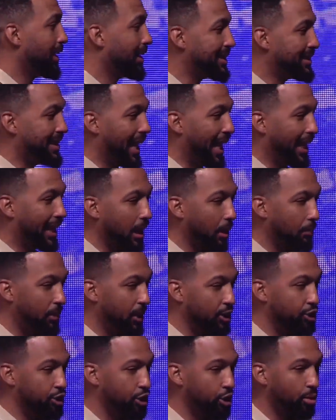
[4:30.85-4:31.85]
take up
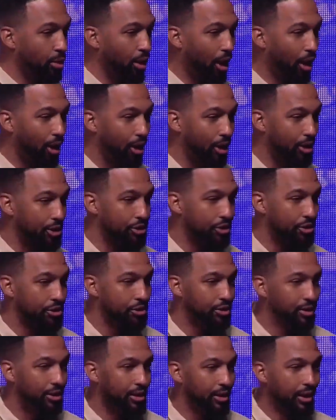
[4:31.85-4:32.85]
his
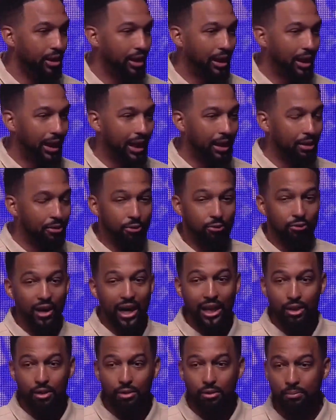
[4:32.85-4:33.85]
cross, and
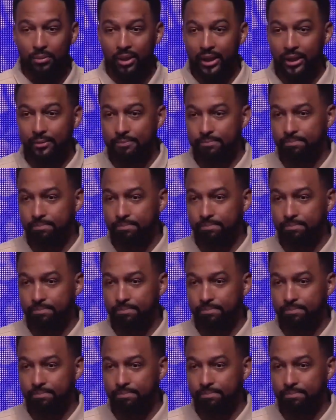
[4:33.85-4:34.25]
follow me."